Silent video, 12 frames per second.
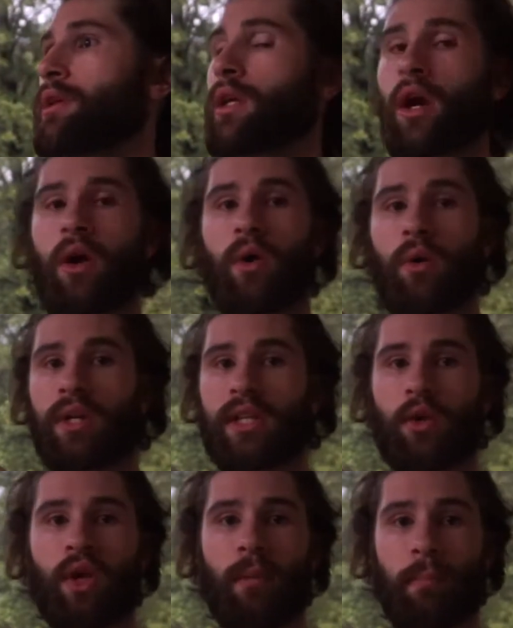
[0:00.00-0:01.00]
Yo, let's
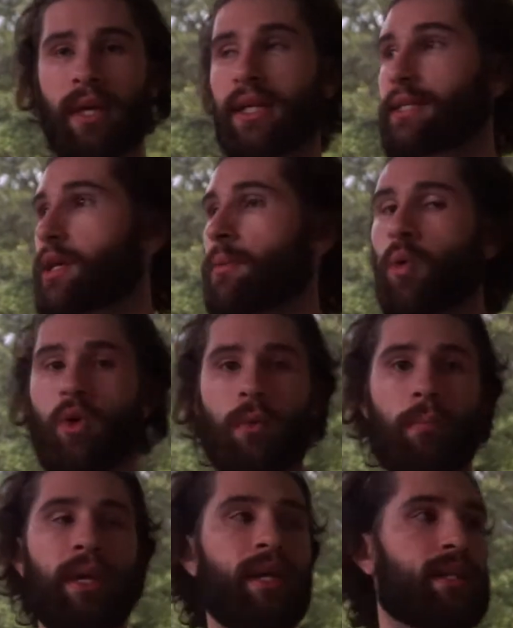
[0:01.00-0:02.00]
go get pizza. I'm
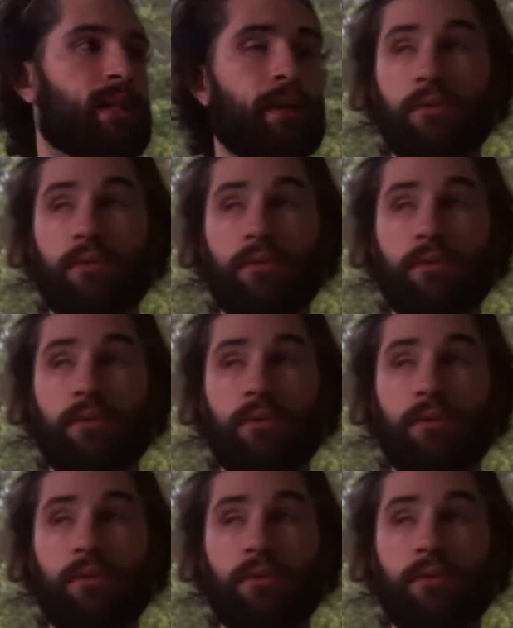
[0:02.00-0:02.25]
ordering pizza.